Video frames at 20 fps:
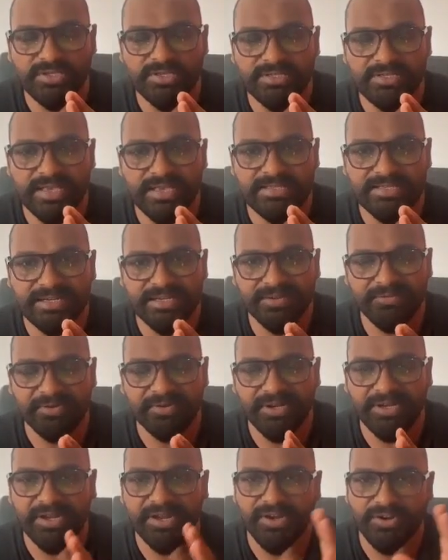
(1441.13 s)

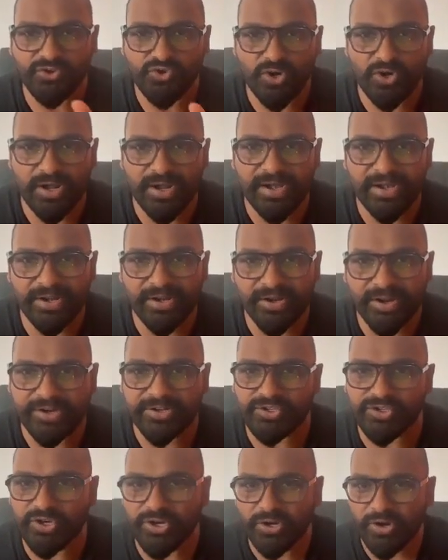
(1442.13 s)
sensitivity, drug
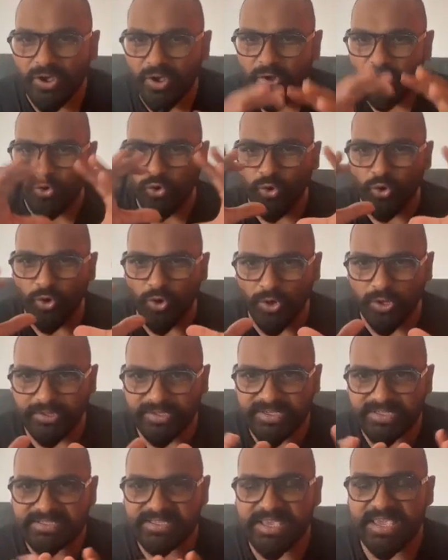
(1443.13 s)
interaction. All
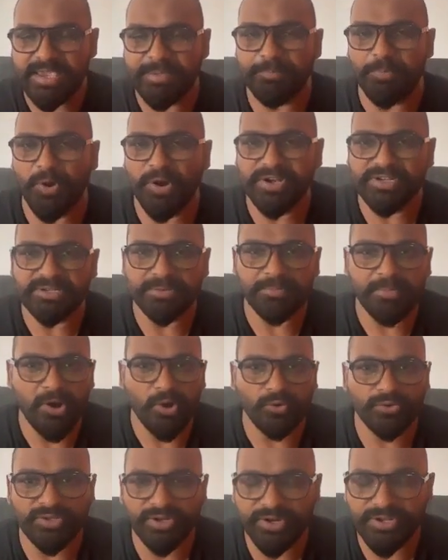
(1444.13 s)
these key points
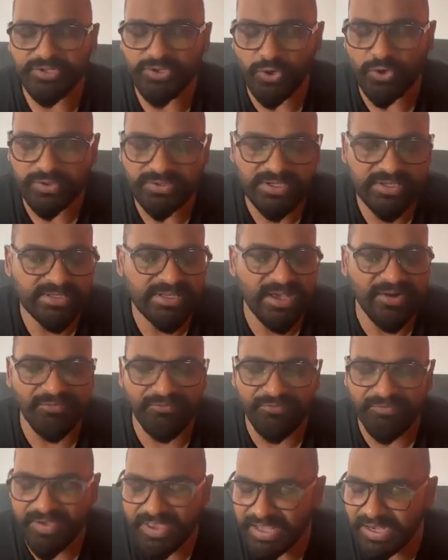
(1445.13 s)
about the digoxins are
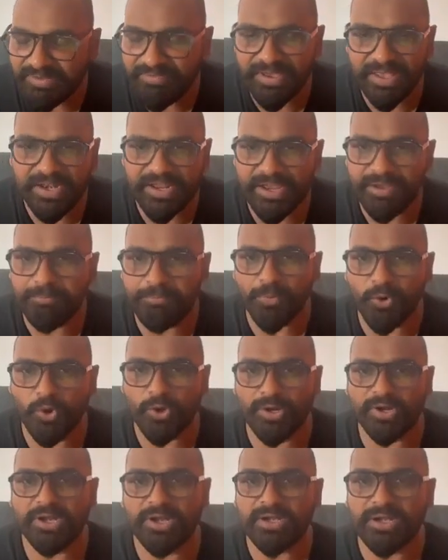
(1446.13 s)
very, very
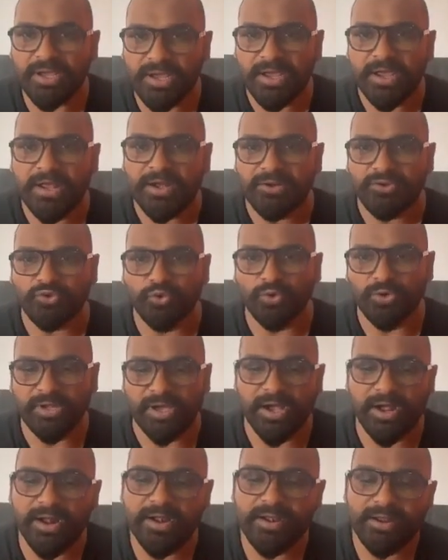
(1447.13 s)
important to
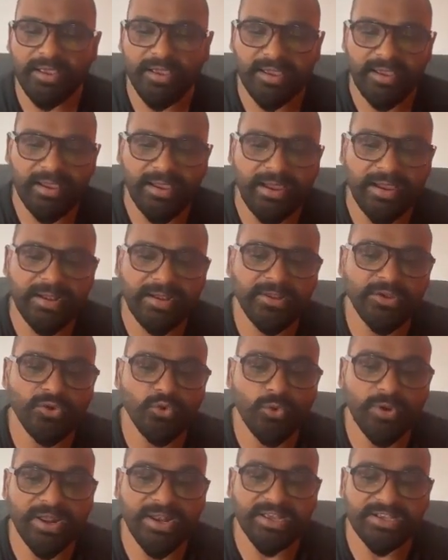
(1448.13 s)
learn, and
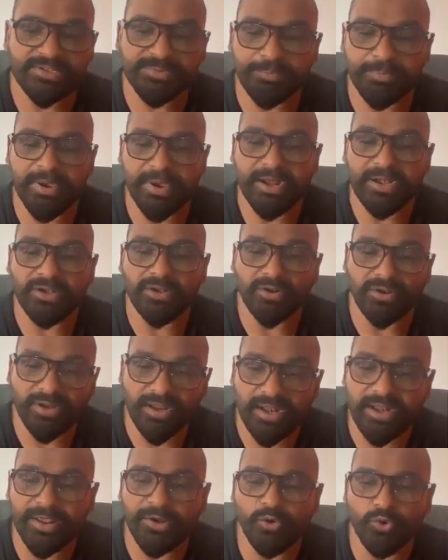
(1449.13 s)
you can expect
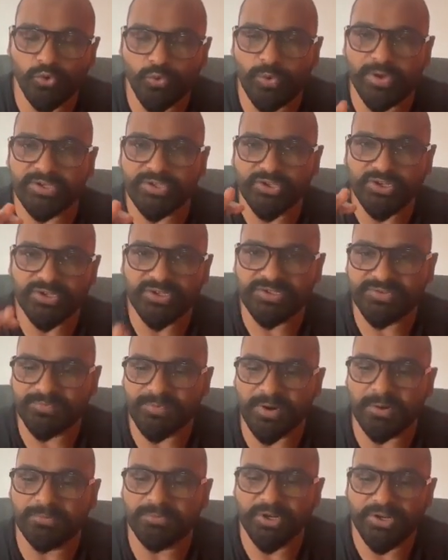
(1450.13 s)
really good questions
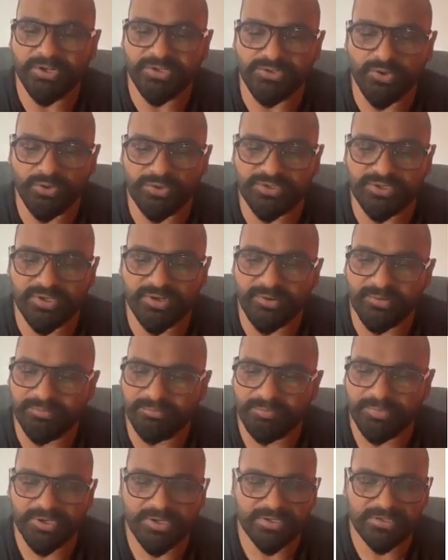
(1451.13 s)
from the digoxin,
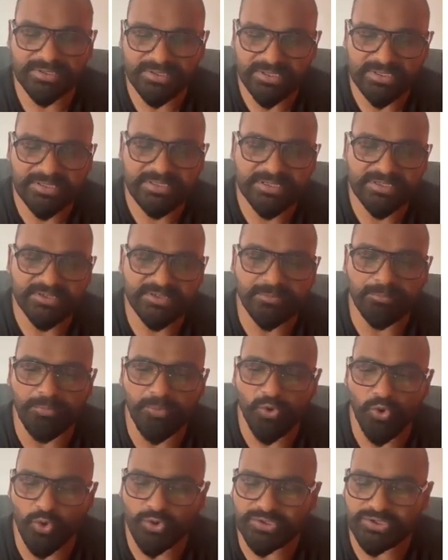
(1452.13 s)
because this is the
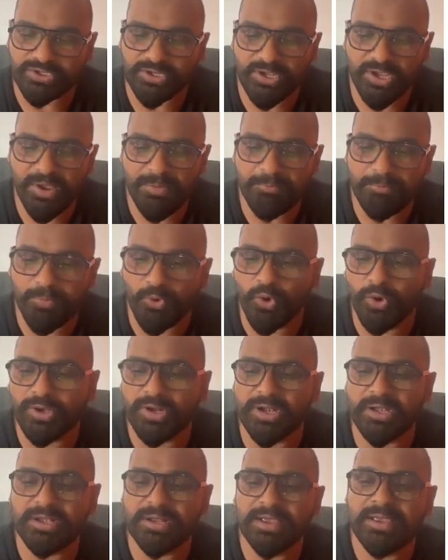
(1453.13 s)
most
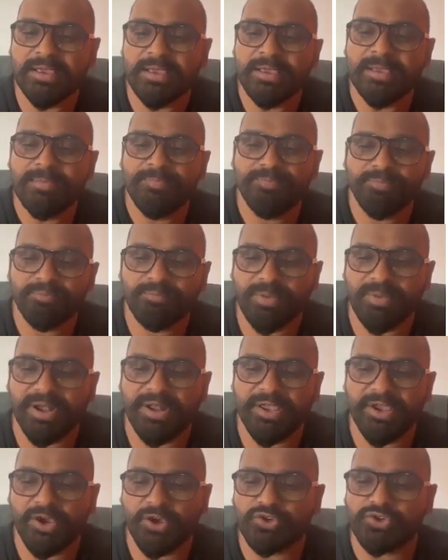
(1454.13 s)
important
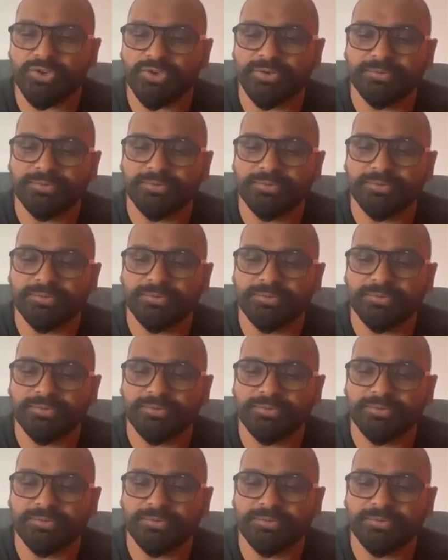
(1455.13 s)
medication.